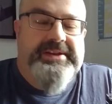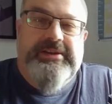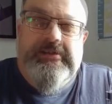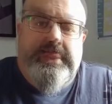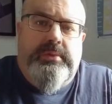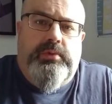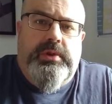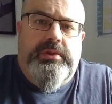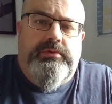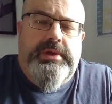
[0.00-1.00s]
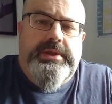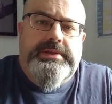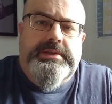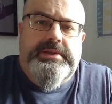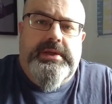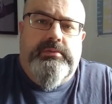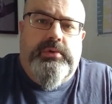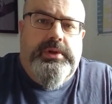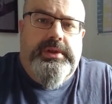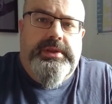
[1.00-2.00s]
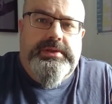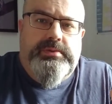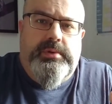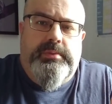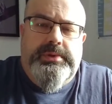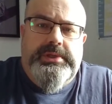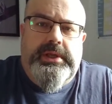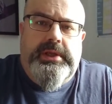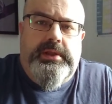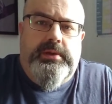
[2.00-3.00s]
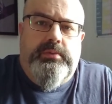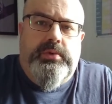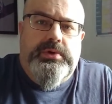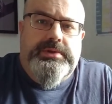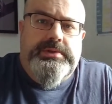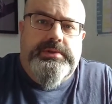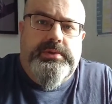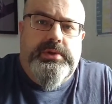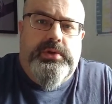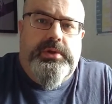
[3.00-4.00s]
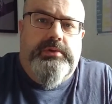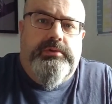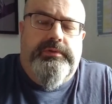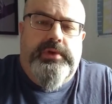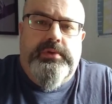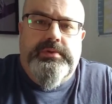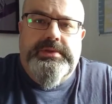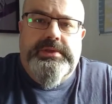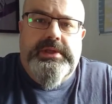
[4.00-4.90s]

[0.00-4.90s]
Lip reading: And one of the reasons I wanted this one in particular was looking at reviews.